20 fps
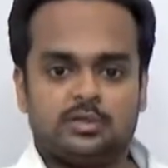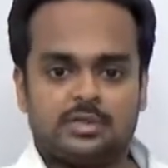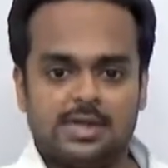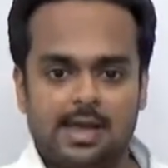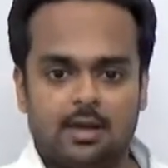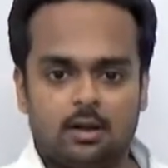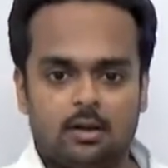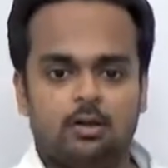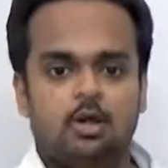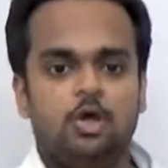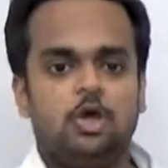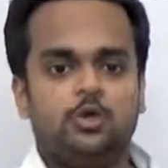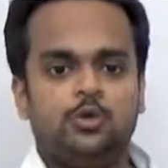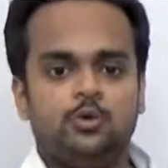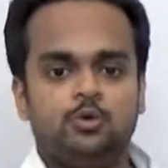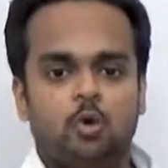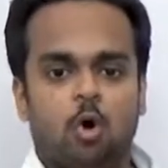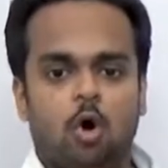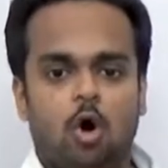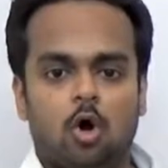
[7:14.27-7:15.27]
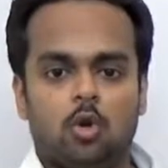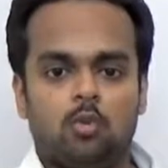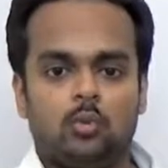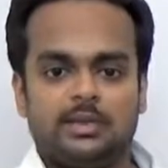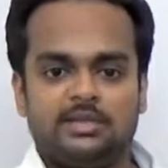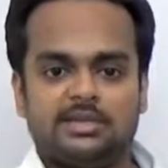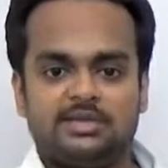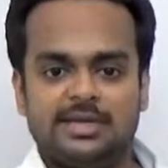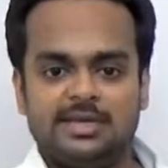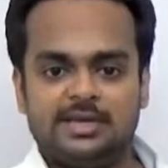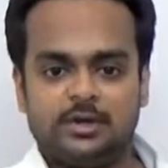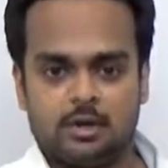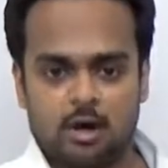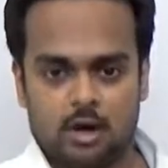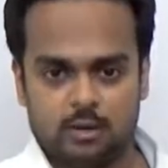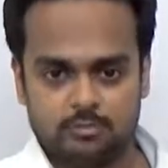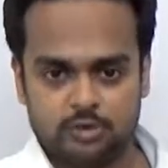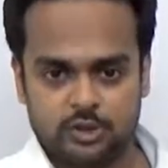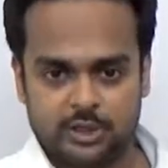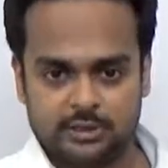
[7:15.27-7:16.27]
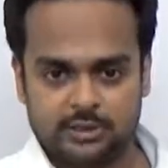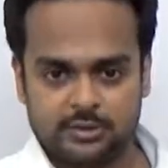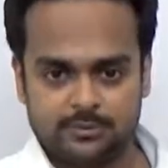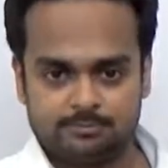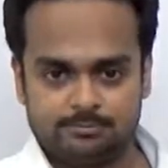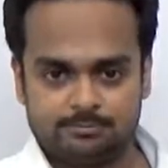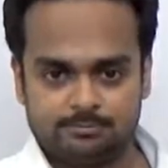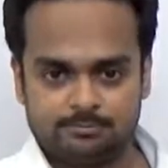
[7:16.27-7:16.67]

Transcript: tell, you always need an object.